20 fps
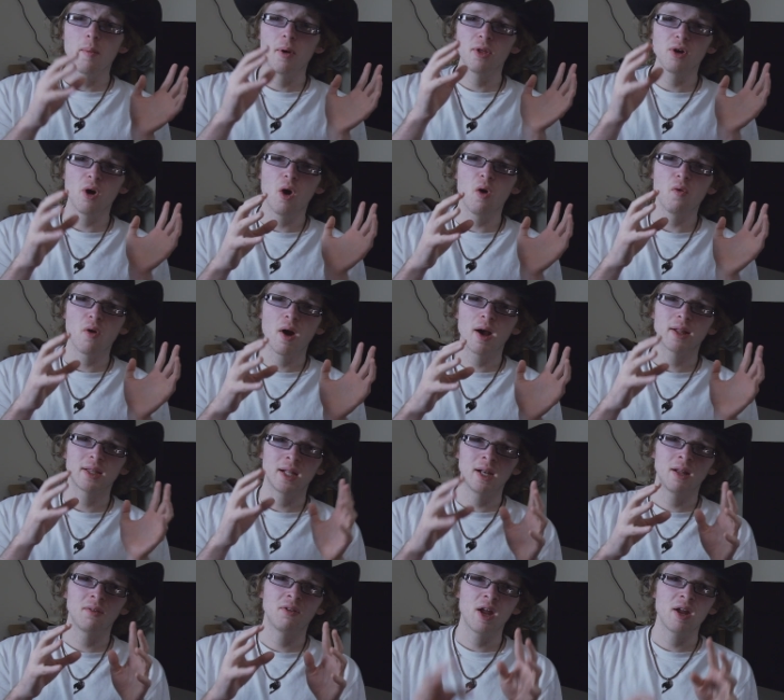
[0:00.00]
But they're over at
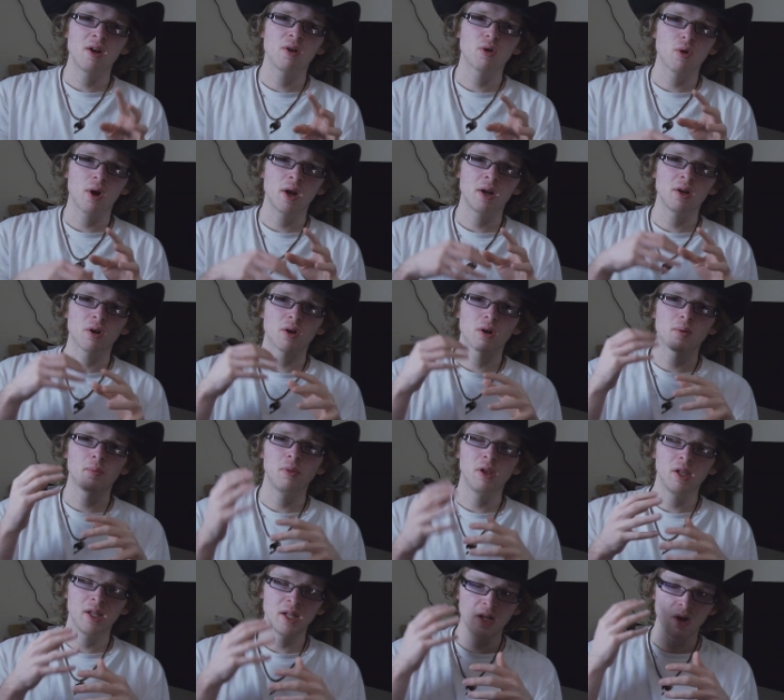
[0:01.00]
the end of the day, you're creating your
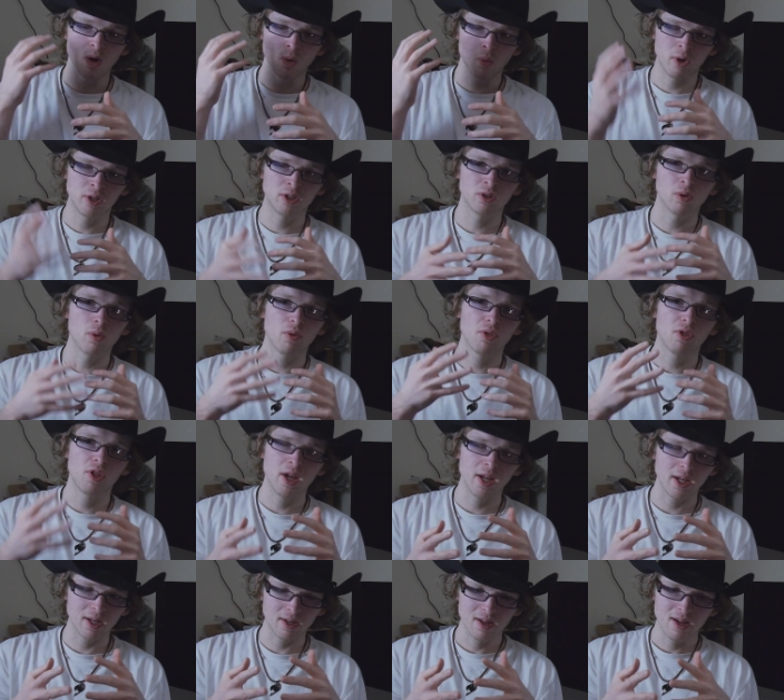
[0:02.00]
completely original
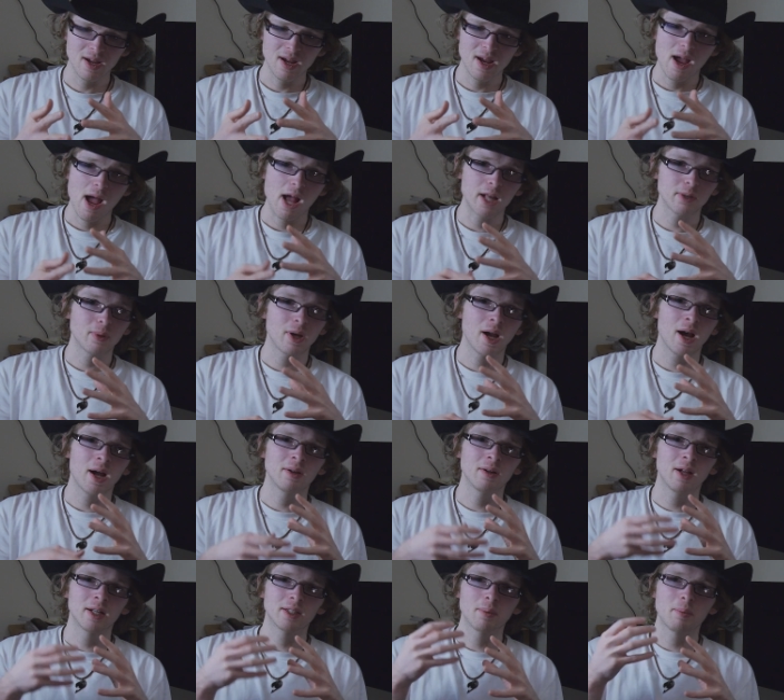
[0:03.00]
thing. That's
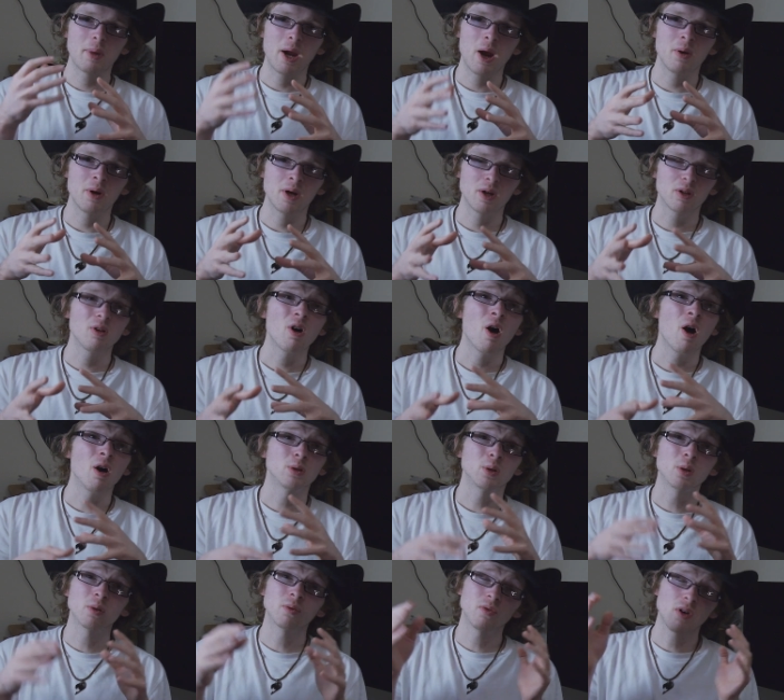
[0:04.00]
behind like the parody
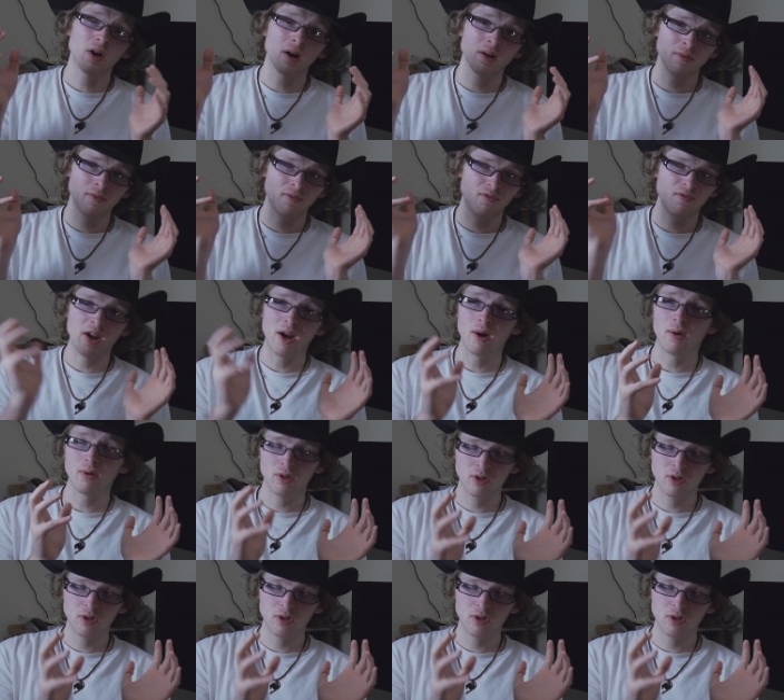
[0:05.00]
clause of fair